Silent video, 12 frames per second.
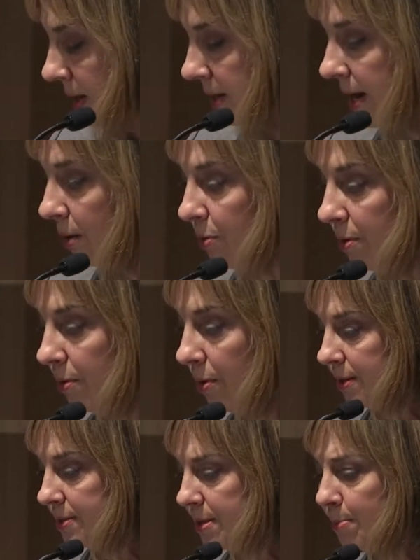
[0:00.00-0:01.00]
Now,
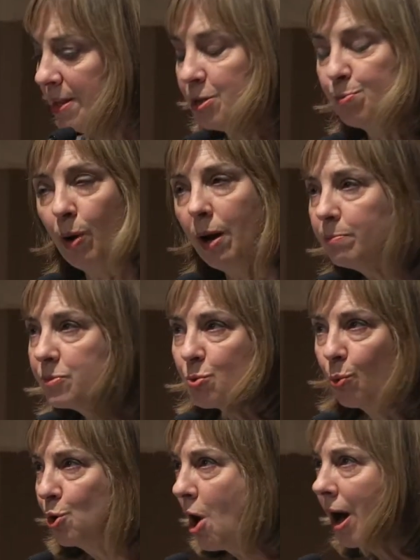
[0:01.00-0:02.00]
some of these problems
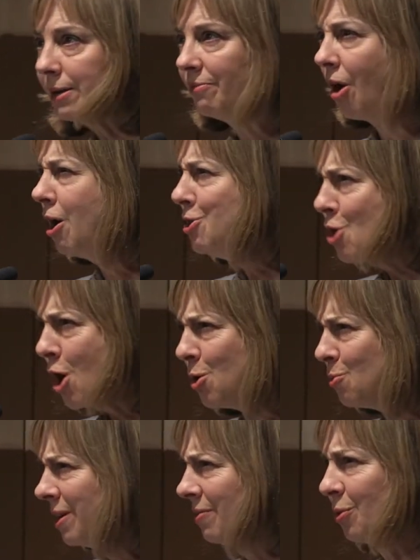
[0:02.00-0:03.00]
were not
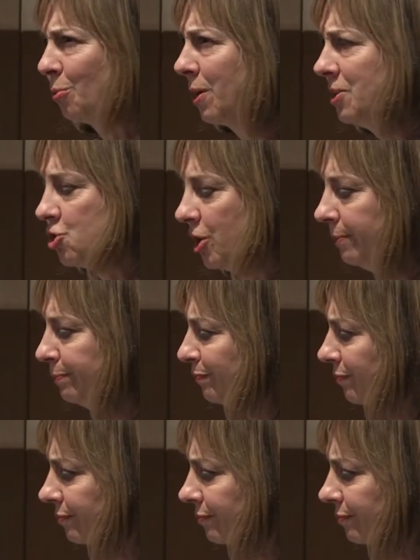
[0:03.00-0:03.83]
unknown in the region.